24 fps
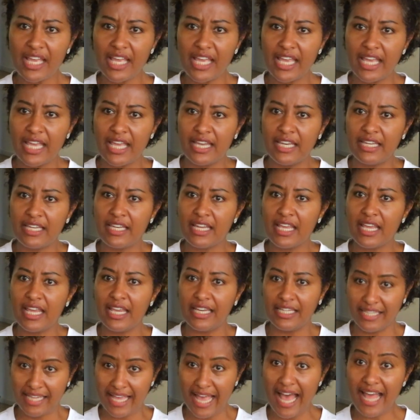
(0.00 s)
in,
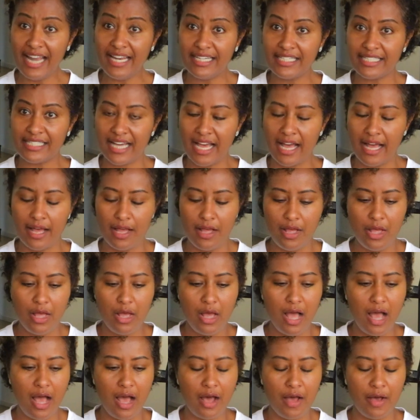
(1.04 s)
in Canada,
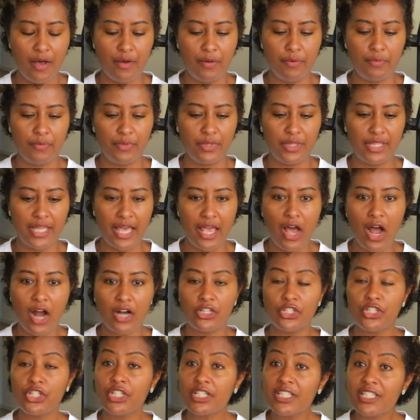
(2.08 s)
um, they
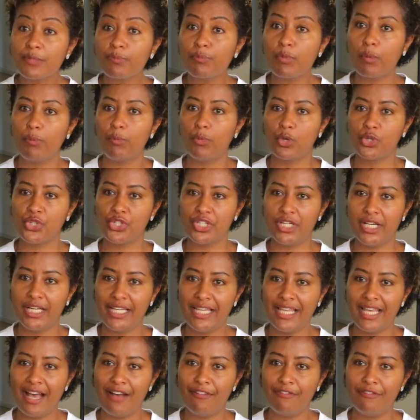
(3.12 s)
are
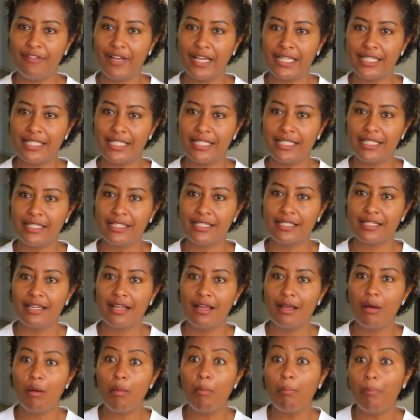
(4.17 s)
disproportionately affected
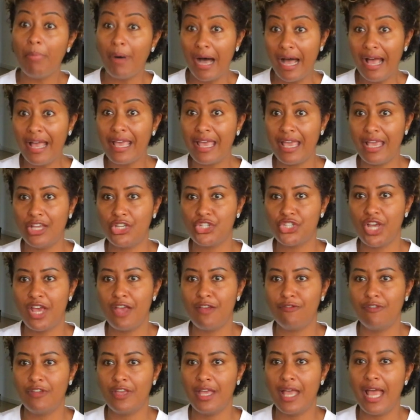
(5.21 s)
by H
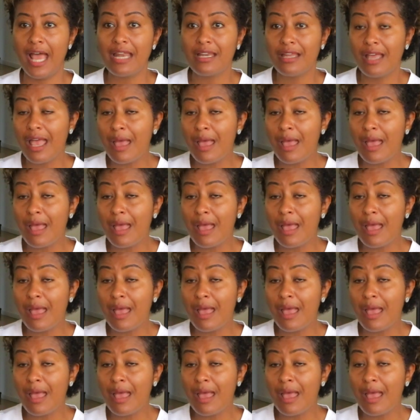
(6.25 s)
I V and